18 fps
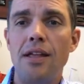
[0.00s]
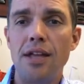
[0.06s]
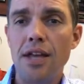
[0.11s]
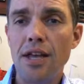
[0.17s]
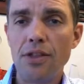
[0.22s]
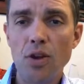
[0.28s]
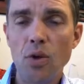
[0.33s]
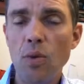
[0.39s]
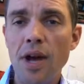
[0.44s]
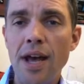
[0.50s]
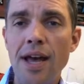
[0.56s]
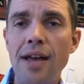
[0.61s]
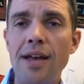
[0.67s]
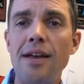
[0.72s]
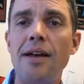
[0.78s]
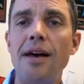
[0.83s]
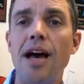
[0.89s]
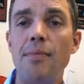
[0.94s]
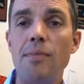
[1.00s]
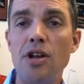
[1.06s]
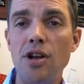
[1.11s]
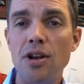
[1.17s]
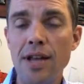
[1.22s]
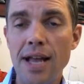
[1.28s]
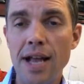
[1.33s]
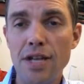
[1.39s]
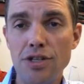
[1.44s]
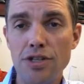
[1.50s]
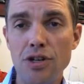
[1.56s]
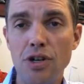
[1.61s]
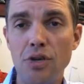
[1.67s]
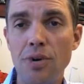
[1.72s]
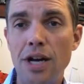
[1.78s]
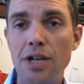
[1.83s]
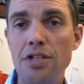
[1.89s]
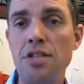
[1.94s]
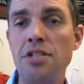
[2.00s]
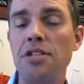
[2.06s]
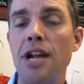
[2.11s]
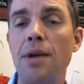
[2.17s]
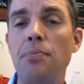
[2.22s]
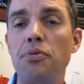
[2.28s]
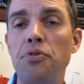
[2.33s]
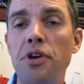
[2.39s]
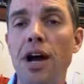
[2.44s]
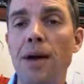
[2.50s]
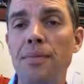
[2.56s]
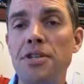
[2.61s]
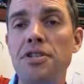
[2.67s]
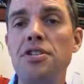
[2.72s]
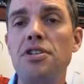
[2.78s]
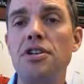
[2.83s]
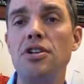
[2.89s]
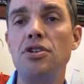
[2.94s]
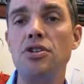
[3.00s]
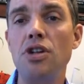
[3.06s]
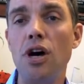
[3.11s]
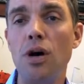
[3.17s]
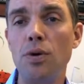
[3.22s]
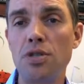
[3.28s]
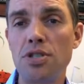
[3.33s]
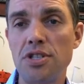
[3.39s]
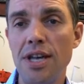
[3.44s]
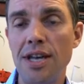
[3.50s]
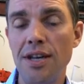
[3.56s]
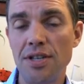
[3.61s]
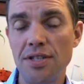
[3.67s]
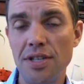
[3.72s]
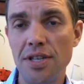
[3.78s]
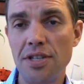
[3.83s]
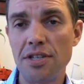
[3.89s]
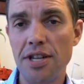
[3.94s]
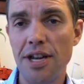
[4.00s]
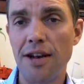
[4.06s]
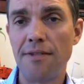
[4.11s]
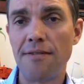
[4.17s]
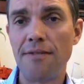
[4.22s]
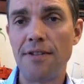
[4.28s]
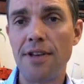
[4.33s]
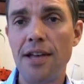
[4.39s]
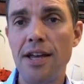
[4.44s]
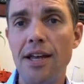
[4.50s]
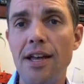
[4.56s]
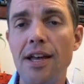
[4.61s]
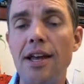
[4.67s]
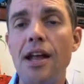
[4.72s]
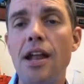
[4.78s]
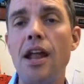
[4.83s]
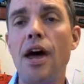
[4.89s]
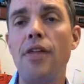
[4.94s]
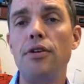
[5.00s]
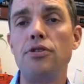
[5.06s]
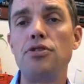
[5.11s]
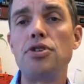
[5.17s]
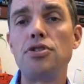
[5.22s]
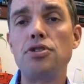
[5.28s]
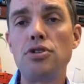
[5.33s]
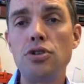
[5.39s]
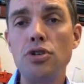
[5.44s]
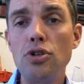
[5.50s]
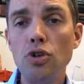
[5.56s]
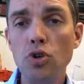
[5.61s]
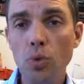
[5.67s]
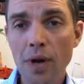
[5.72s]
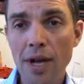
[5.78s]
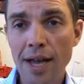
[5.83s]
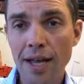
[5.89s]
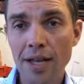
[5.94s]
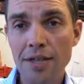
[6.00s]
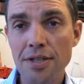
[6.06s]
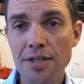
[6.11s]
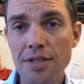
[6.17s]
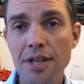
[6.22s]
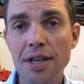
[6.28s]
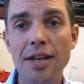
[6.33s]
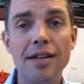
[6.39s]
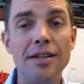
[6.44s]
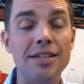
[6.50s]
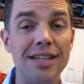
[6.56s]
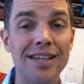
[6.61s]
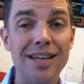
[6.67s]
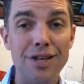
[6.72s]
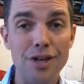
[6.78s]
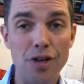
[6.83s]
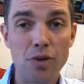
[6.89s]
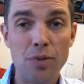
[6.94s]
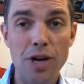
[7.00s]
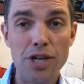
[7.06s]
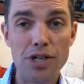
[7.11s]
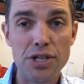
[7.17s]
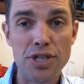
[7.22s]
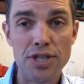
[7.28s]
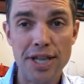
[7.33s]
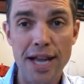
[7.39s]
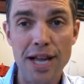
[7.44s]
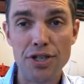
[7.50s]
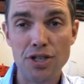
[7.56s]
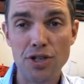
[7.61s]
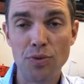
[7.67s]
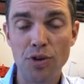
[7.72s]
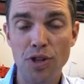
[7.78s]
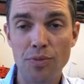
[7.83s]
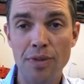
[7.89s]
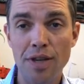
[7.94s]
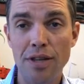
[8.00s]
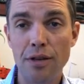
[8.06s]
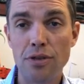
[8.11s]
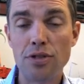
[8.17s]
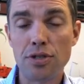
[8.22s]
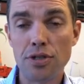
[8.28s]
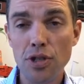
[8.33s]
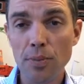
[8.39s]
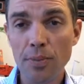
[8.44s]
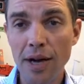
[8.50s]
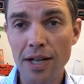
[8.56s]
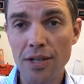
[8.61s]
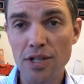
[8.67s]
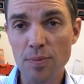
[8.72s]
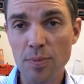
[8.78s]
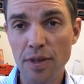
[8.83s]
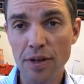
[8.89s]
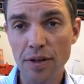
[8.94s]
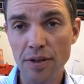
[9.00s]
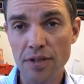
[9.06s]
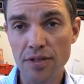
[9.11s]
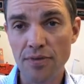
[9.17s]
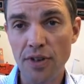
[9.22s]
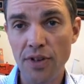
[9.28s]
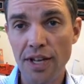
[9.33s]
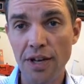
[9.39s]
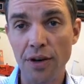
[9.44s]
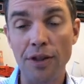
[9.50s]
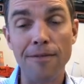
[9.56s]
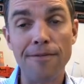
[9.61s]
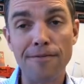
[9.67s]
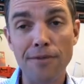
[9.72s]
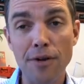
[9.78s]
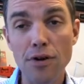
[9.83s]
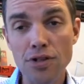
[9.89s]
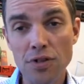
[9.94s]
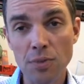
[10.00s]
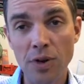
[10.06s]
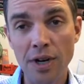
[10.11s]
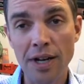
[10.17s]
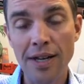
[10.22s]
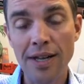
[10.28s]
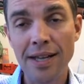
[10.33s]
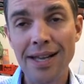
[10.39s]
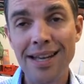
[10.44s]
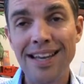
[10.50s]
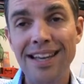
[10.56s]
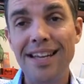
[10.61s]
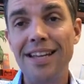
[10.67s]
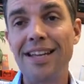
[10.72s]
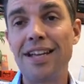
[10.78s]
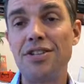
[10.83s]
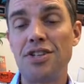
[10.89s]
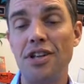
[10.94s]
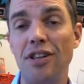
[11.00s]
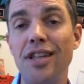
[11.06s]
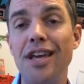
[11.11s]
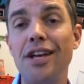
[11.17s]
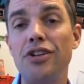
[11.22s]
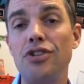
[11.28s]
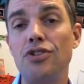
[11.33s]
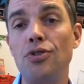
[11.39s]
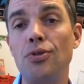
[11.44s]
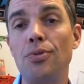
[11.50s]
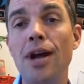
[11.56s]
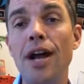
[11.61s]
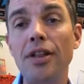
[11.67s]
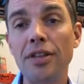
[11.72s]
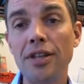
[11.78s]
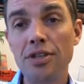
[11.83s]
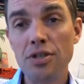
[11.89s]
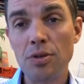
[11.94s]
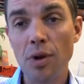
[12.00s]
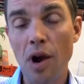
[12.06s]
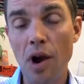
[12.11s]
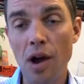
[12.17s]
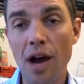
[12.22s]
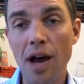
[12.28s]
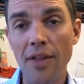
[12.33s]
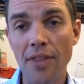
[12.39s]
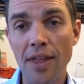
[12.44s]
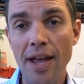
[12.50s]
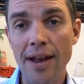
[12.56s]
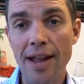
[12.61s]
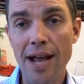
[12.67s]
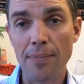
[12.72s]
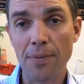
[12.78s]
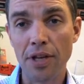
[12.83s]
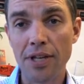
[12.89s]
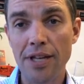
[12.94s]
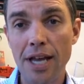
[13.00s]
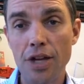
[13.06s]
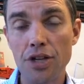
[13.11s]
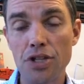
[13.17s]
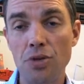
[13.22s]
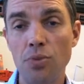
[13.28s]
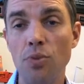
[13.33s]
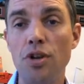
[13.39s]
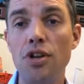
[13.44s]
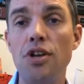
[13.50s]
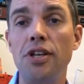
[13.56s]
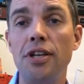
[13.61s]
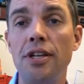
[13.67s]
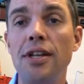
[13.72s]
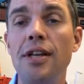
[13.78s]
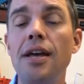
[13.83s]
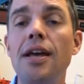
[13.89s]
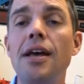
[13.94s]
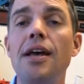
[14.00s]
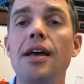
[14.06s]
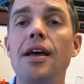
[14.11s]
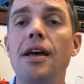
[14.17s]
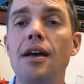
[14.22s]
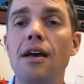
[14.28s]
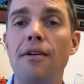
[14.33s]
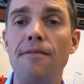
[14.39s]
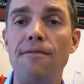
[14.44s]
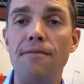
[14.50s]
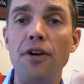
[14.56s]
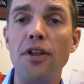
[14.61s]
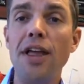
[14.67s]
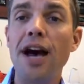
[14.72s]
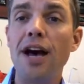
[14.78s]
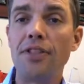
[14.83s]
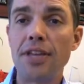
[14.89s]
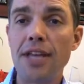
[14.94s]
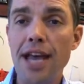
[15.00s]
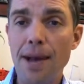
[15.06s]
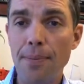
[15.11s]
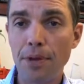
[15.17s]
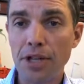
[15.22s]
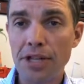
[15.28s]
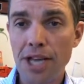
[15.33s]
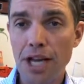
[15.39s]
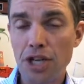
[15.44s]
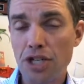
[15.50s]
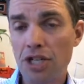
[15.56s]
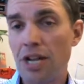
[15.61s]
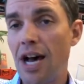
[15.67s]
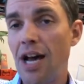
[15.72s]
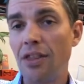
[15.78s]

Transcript: Either way, I'm here to answer your questions, and I promise no salesy stuff. Now, there's two ways to get your questions answered with me. There's two buttons below this video. The first one is a link directly to our online application where you can fill out the application